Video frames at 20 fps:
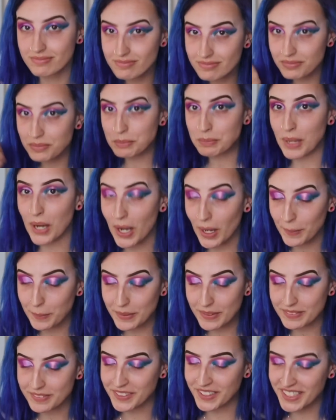
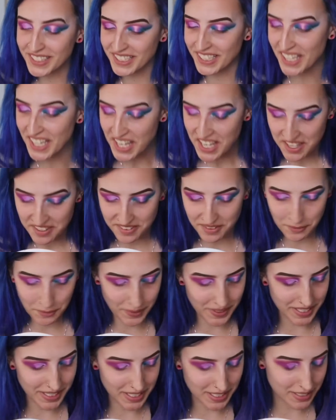poppin' than
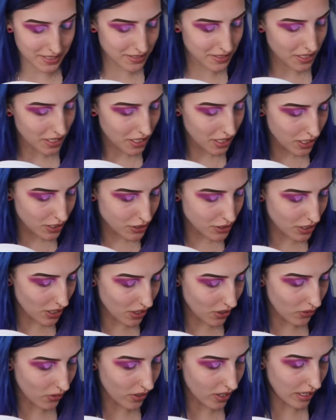what it is.
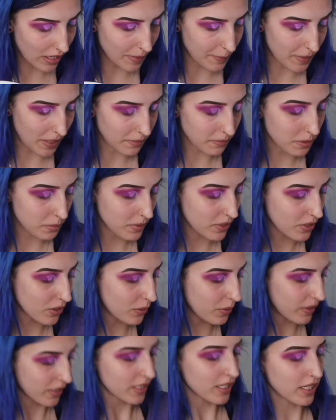So I'm going to be
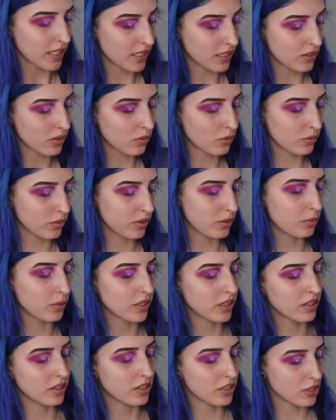going in
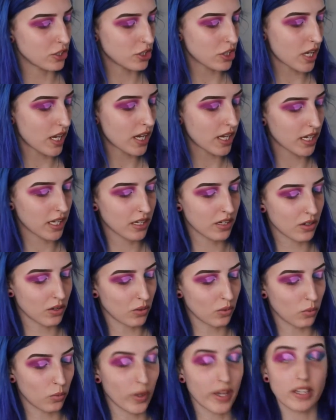with the shade
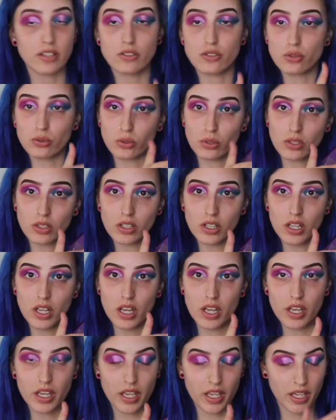Wet Jewel
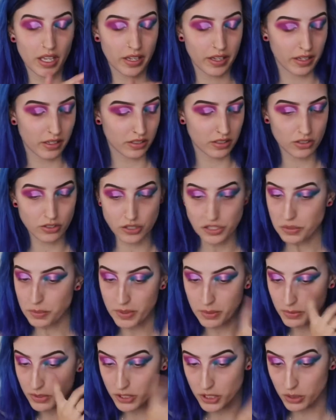and just
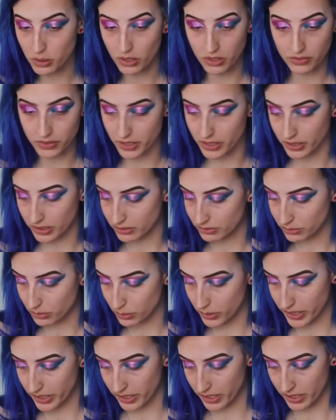pretty much go over
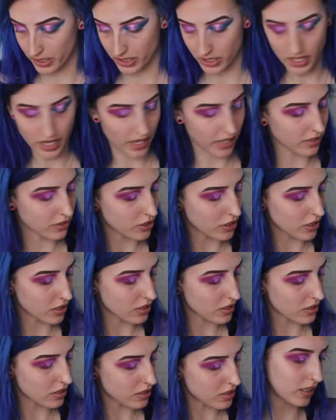where I
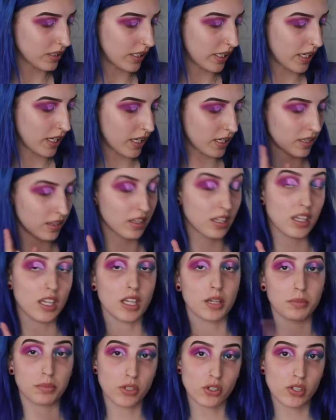just laid
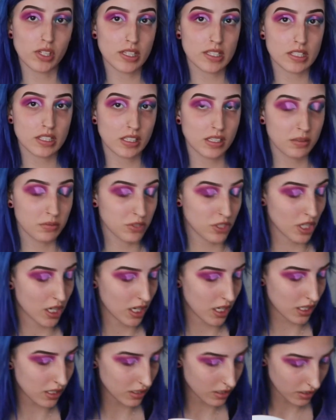the Beauty Sleep
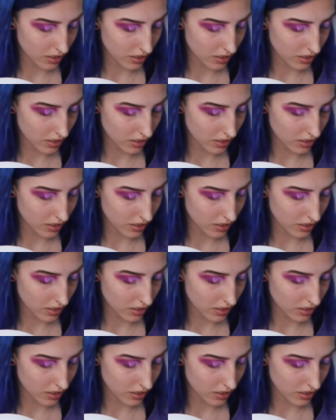shade.